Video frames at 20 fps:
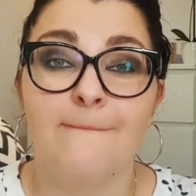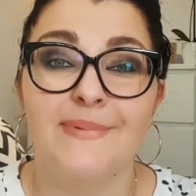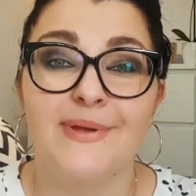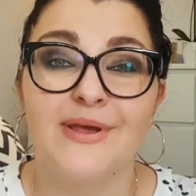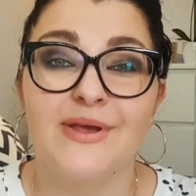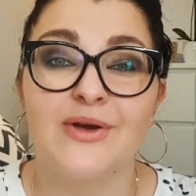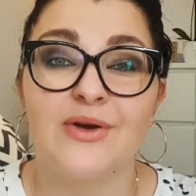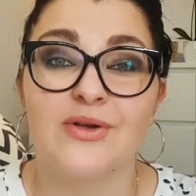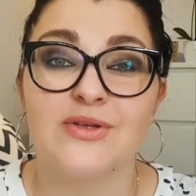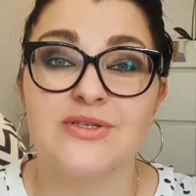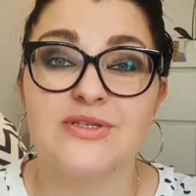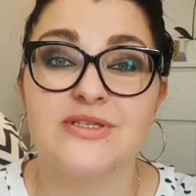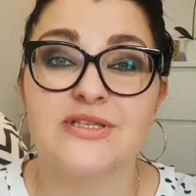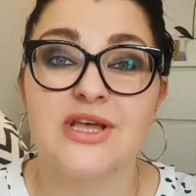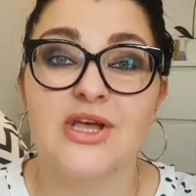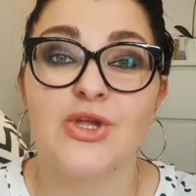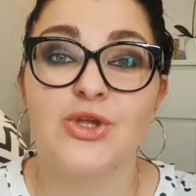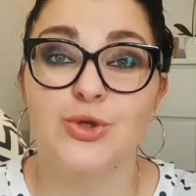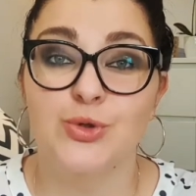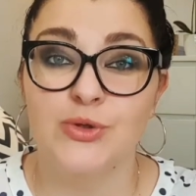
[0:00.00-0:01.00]
because
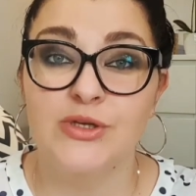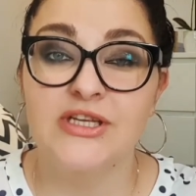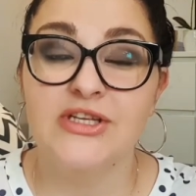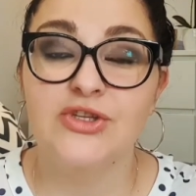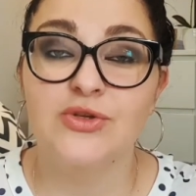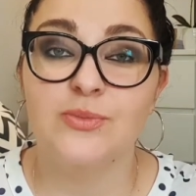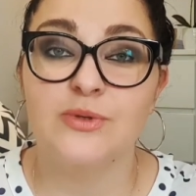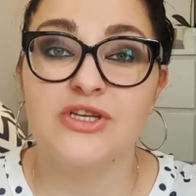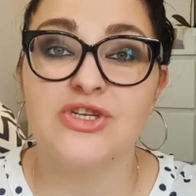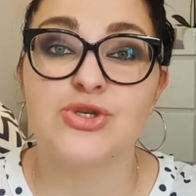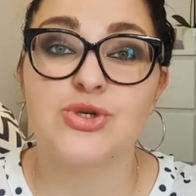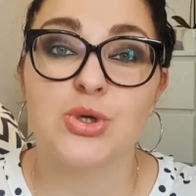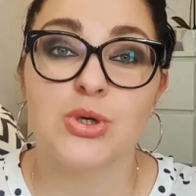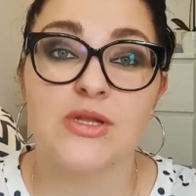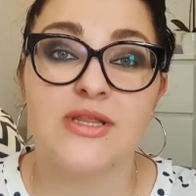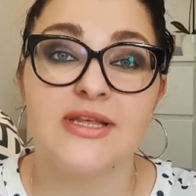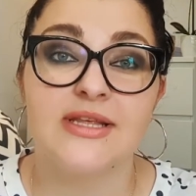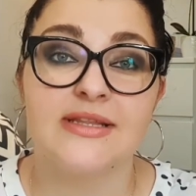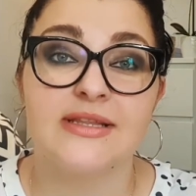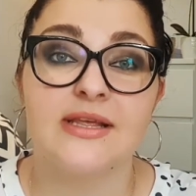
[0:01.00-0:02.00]
you need to be
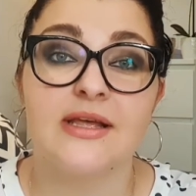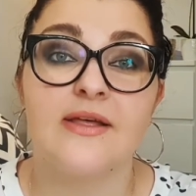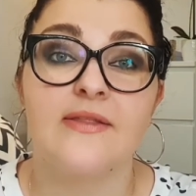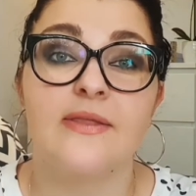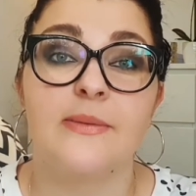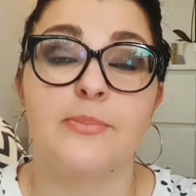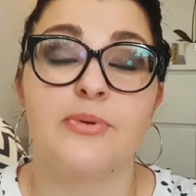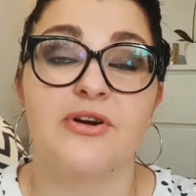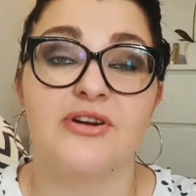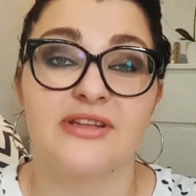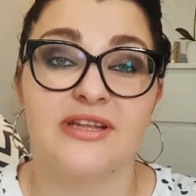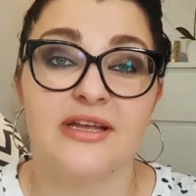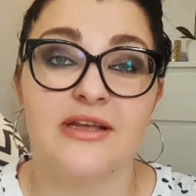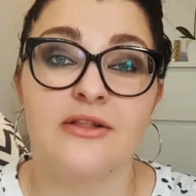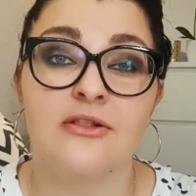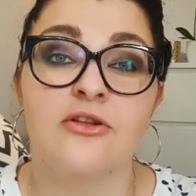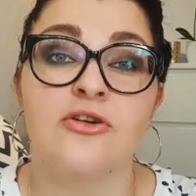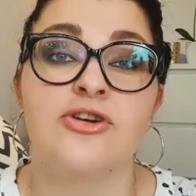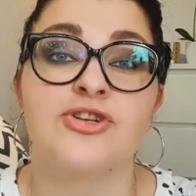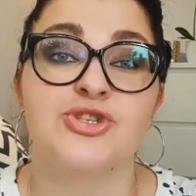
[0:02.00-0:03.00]
sure that the
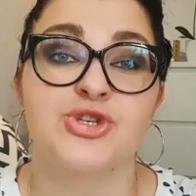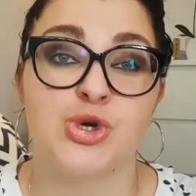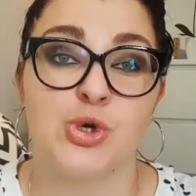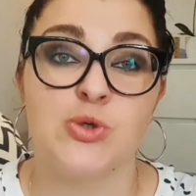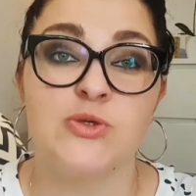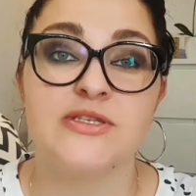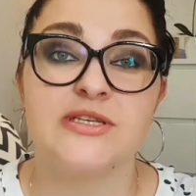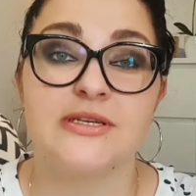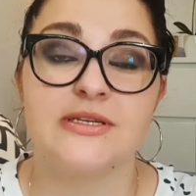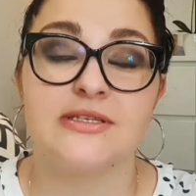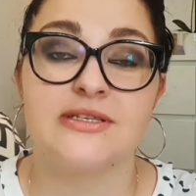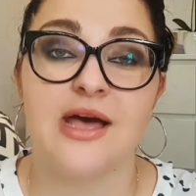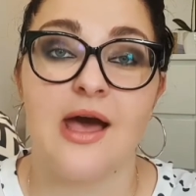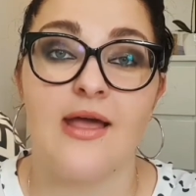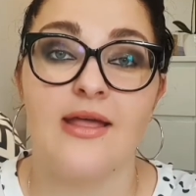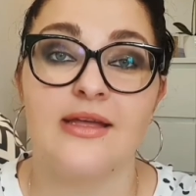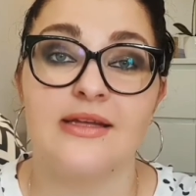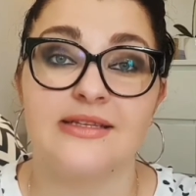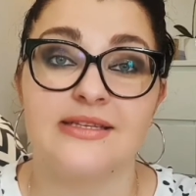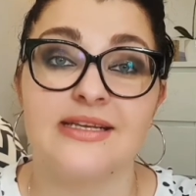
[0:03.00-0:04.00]
particular chosen
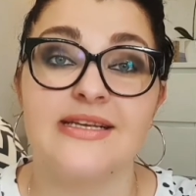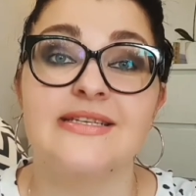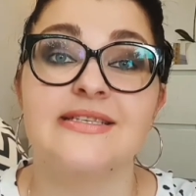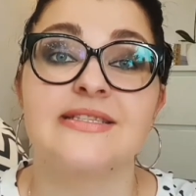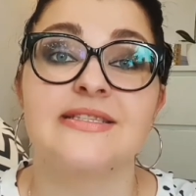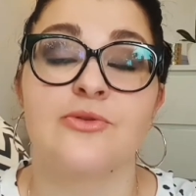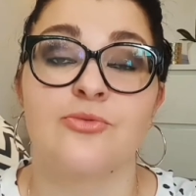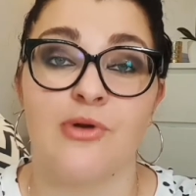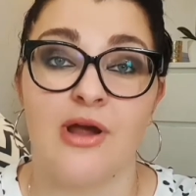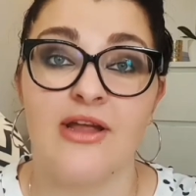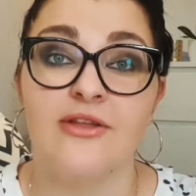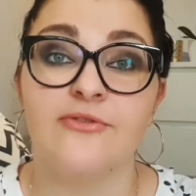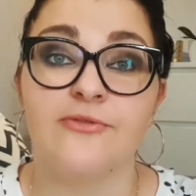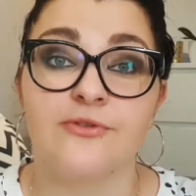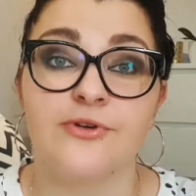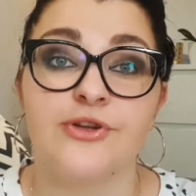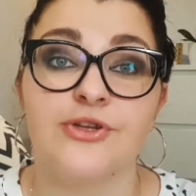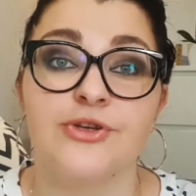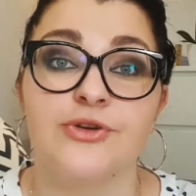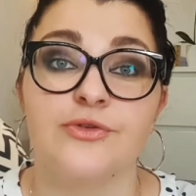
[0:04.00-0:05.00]
diet is right
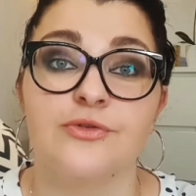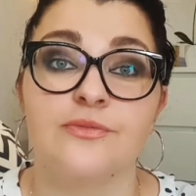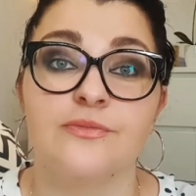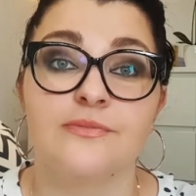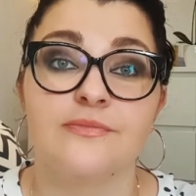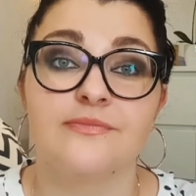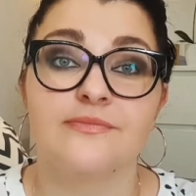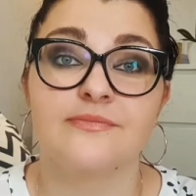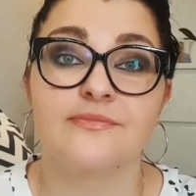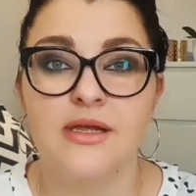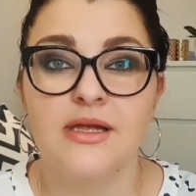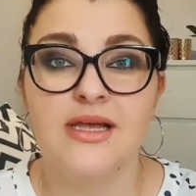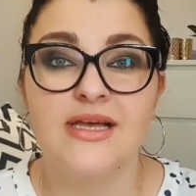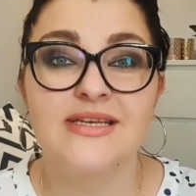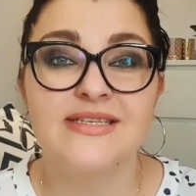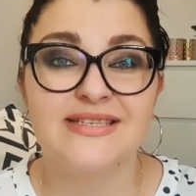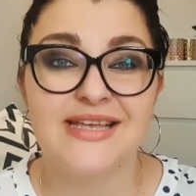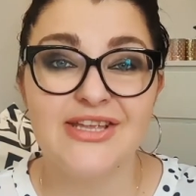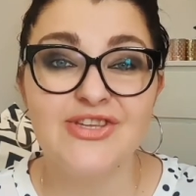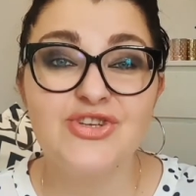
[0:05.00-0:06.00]
for you.
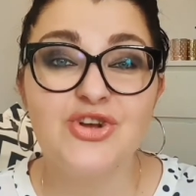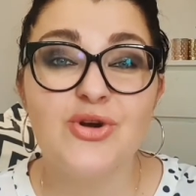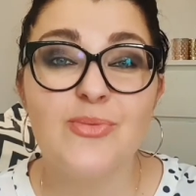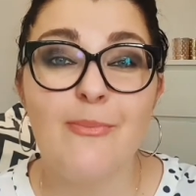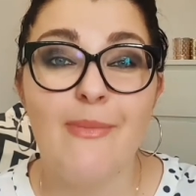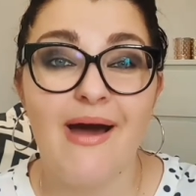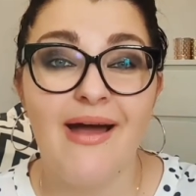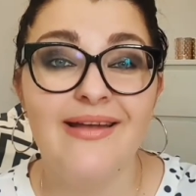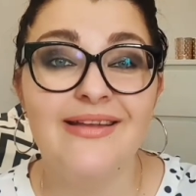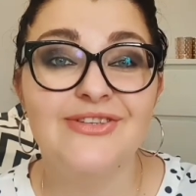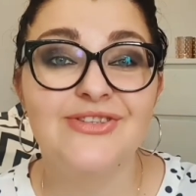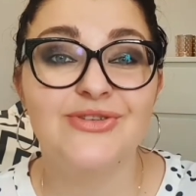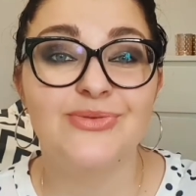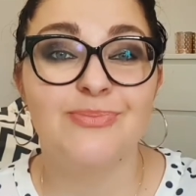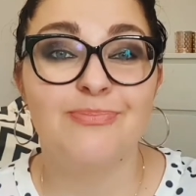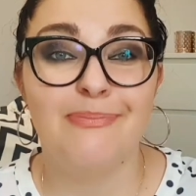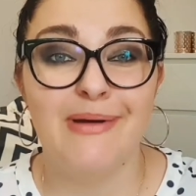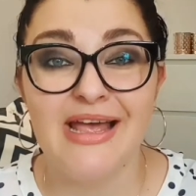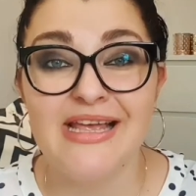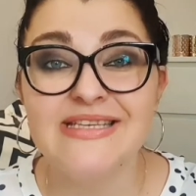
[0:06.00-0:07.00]
Set your mind to
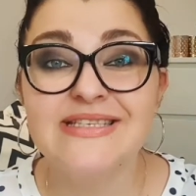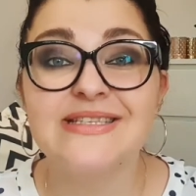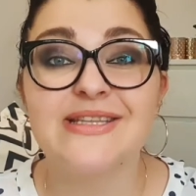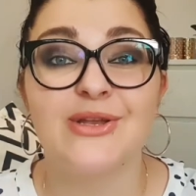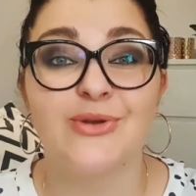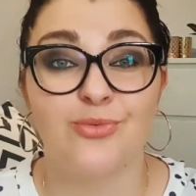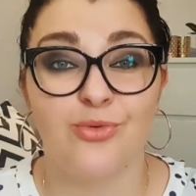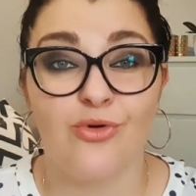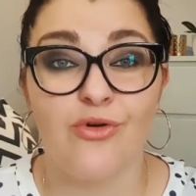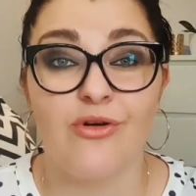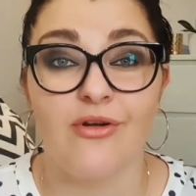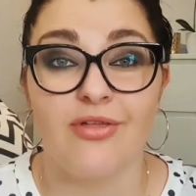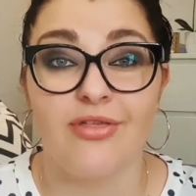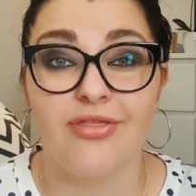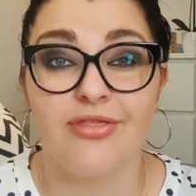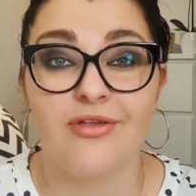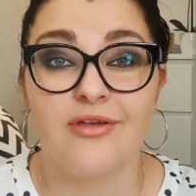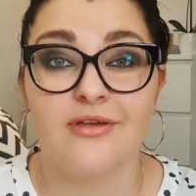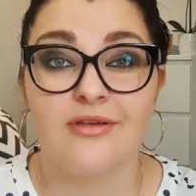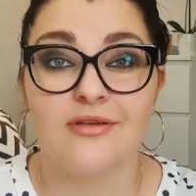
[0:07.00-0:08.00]
best and worth.